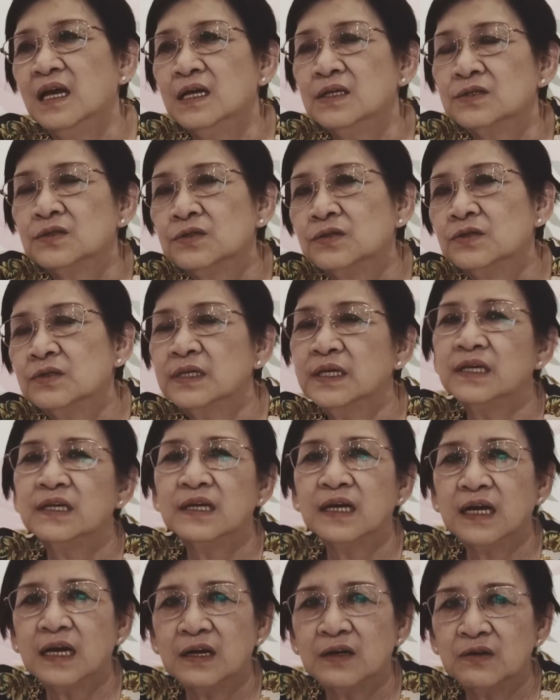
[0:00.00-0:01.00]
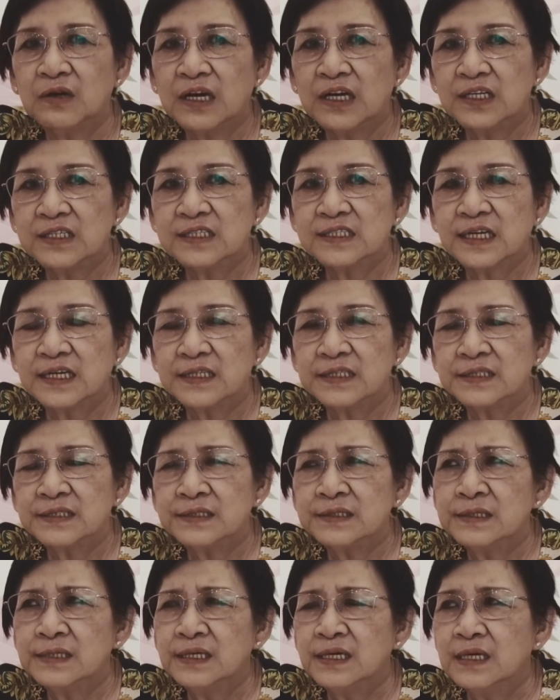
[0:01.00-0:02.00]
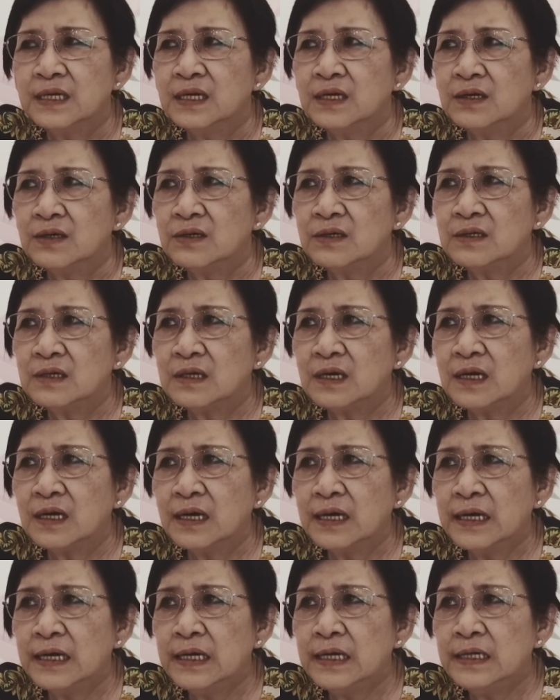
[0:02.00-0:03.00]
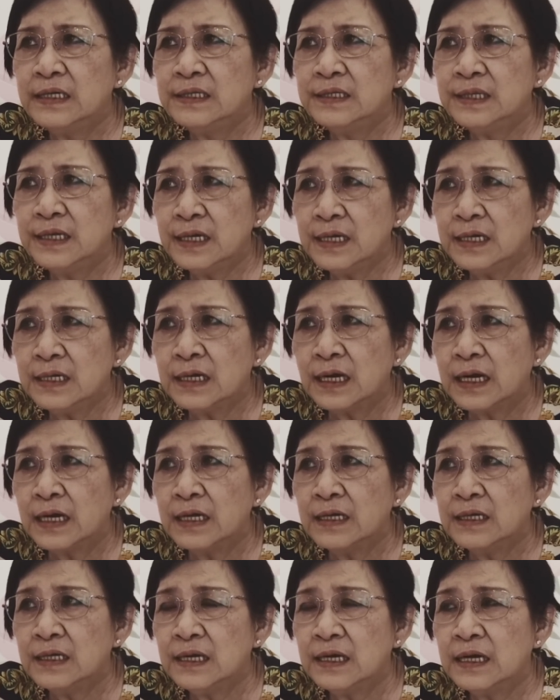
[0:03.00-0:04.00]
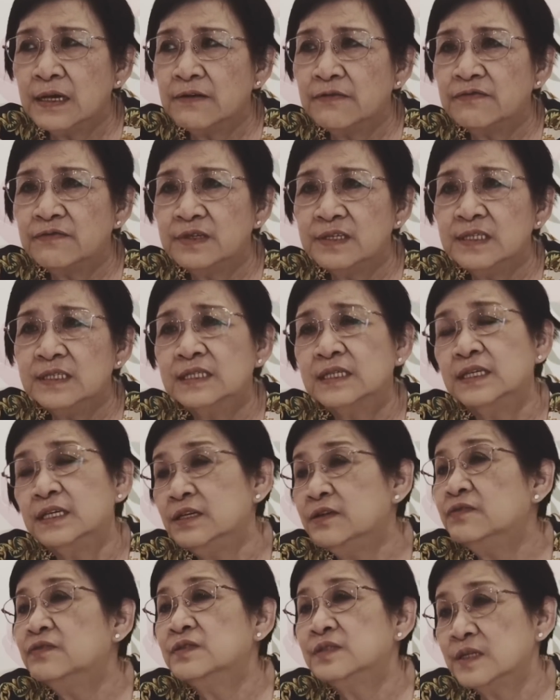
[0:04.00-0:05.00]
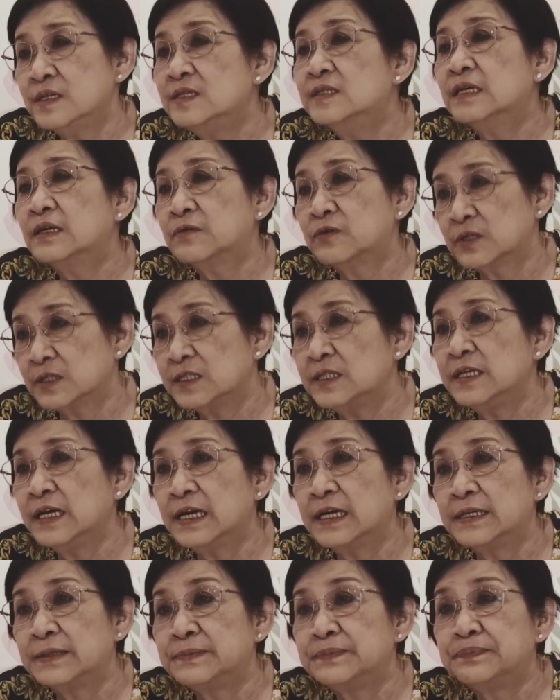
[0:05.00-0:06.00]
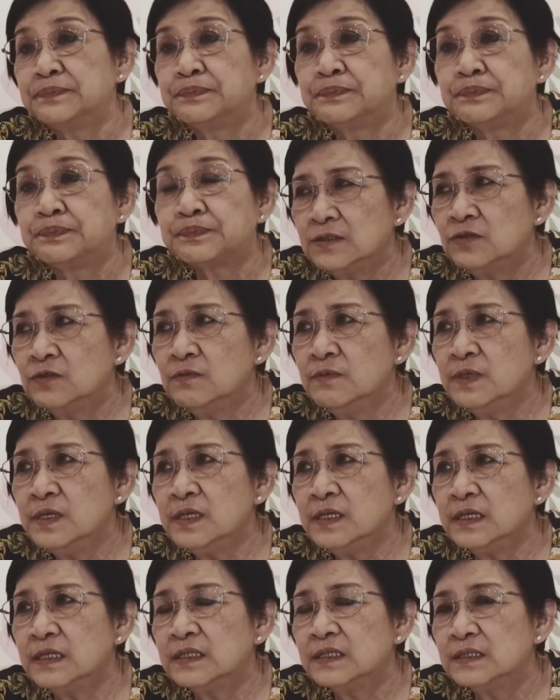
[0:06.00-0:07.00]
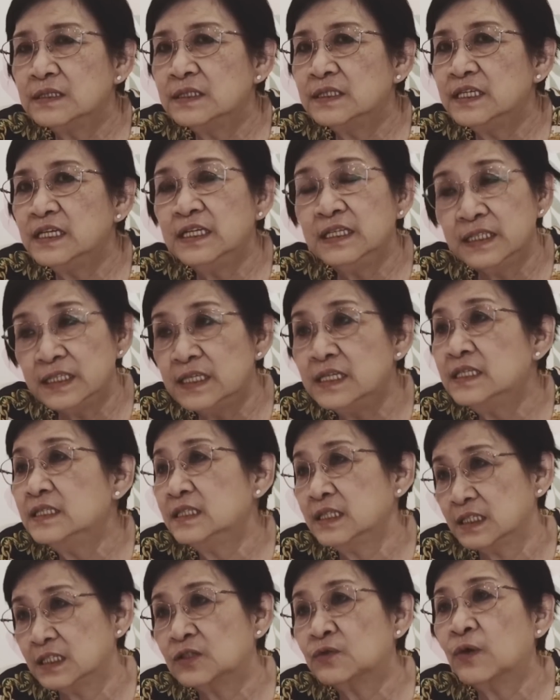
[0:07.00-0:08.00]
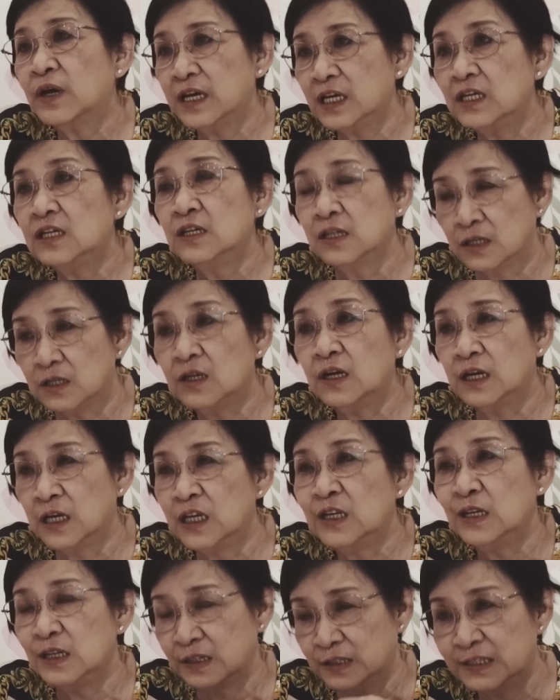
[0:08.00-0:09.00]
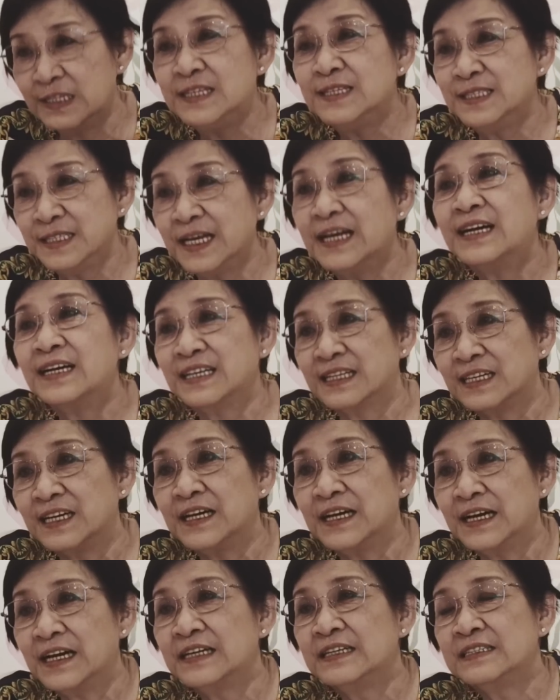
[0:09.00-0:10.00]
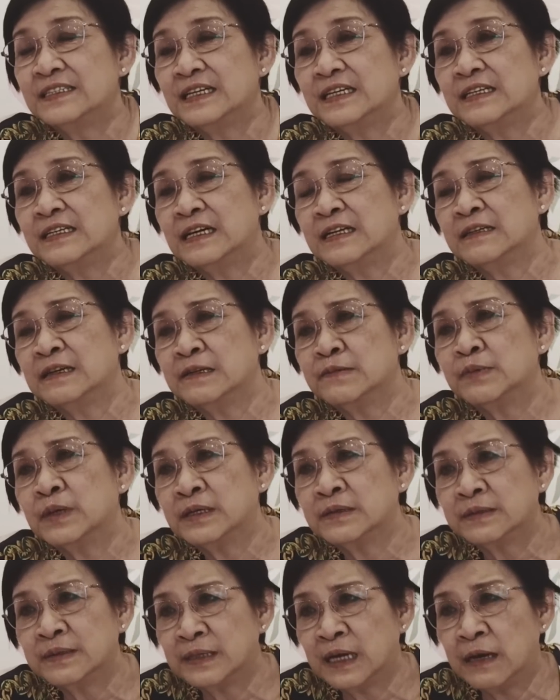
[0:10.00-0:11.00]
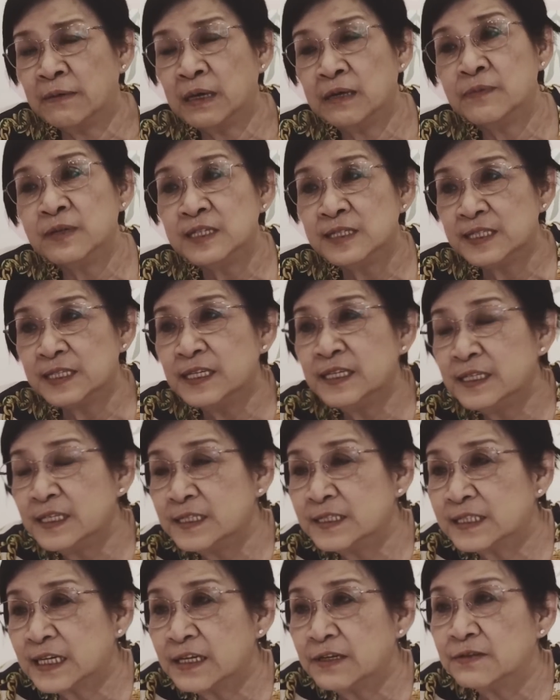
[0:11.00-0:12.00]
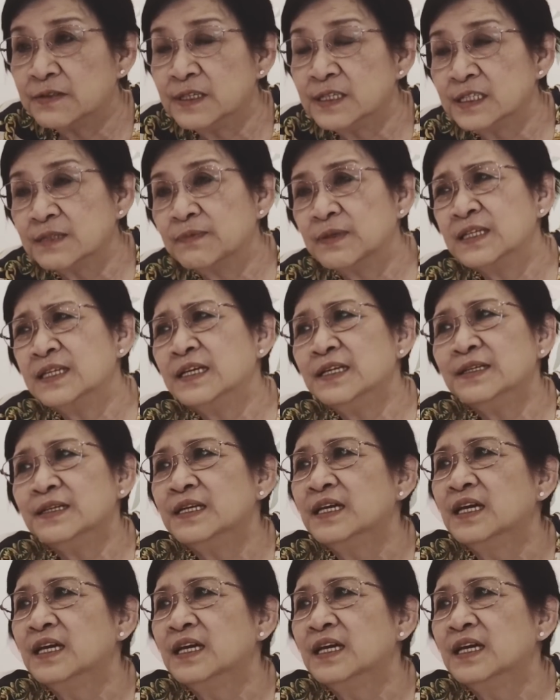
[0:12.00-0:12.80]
So okay, how I start? I think I have this gift since I was young. To me, seeing things is quite since young. I've been seeing these kind of things, but then